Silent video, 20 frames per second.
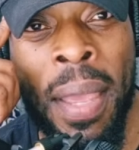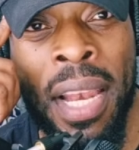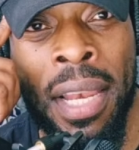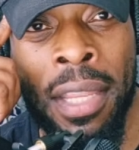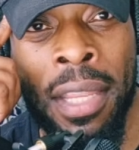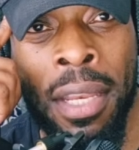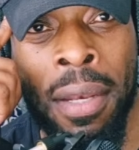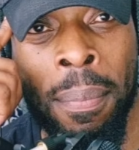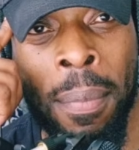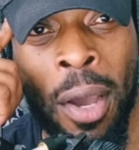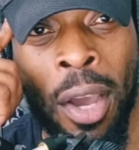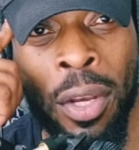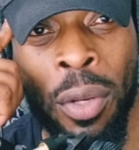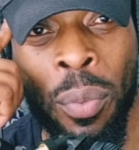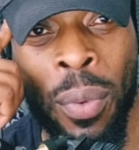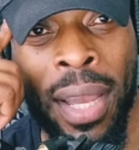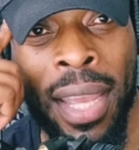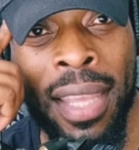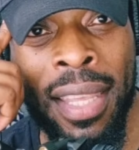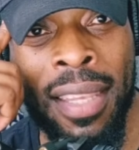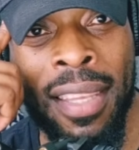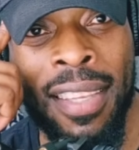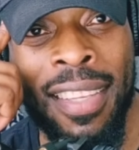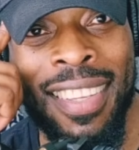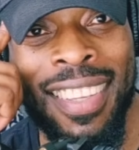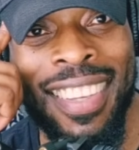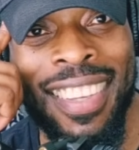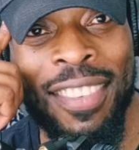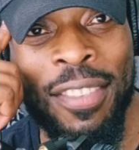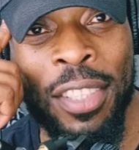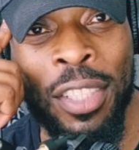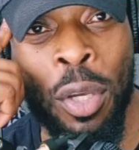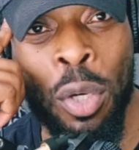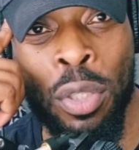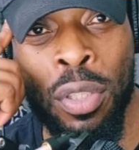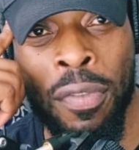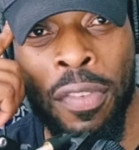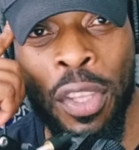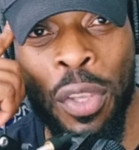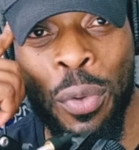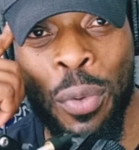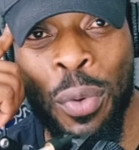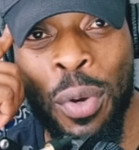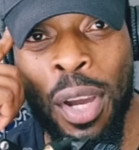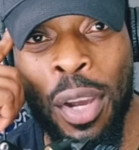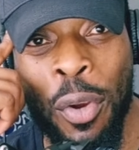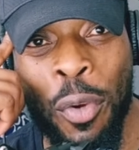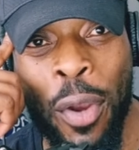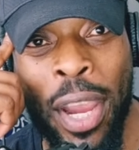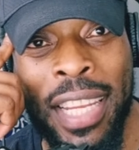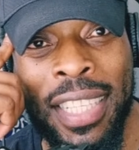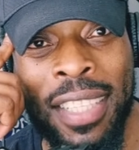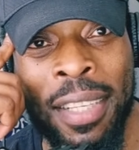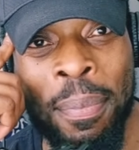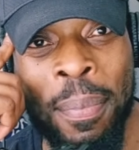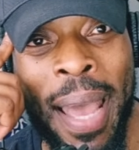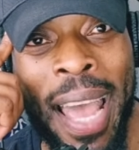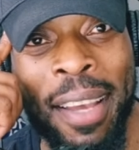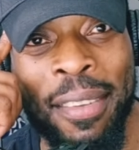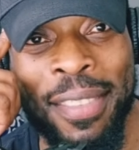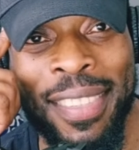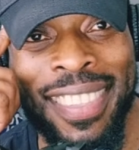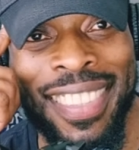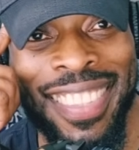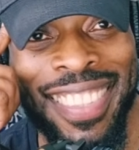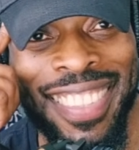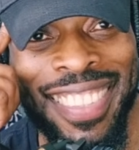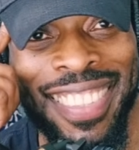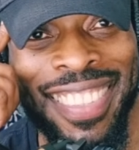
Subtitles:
million, by the way, for those of you who are great at maths.